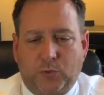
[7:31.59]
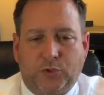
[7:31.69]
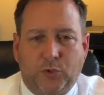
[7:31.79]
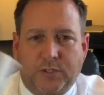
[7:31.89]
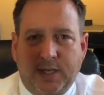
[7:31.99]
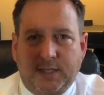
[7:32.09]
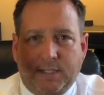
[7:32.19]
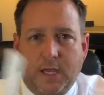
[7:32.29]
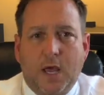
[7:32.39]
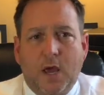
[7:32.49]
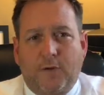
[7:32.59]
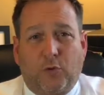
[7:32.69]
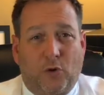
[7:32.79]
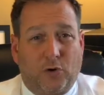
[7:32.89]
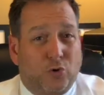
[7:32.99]
We'll use this
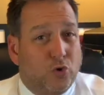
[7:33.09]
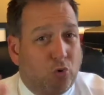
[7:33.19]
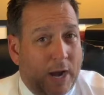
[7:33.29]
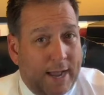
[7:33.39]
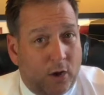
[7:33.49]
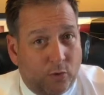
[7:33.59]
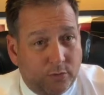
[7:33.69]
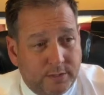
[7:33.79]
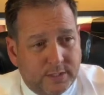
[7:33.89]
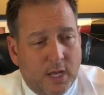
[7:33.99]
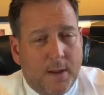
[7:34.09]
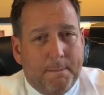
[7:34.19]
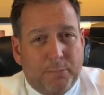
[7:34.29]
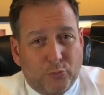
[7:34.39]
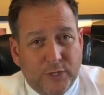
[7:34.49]
for crowns,
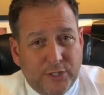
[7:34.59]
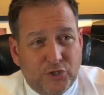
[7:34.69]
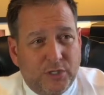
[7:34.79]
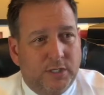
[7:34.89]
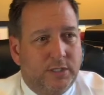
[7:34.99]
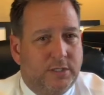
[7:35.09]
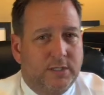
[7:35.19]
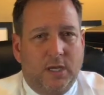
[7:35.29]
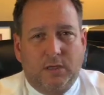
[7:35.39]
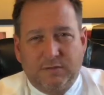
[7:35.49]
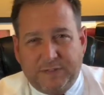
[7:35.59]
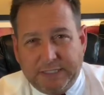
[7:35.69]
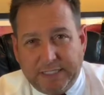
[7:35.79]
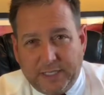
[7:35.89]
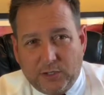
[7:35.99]
bridges,
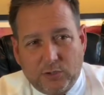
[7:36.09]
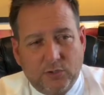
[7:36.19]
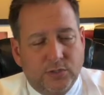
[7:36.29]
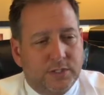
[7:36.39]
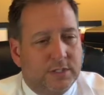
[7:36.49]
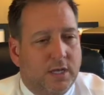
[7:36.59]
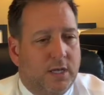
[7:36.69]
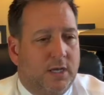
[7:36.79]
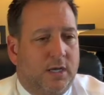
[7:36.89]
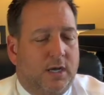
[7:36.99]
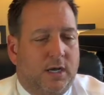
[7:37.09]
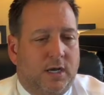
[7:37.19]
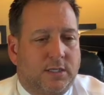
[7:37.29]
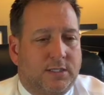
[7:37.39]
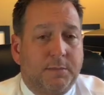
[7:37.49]
veneers,
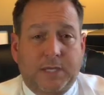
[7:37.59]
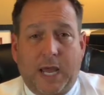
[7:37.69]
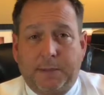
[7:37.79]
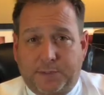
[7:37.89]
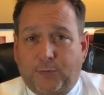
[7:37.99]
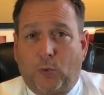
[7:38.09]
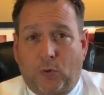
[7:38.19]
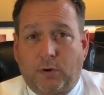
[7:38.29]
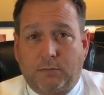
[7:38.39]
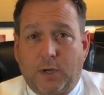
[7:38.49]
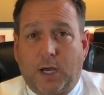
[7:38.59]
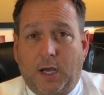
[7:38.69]
sometimes for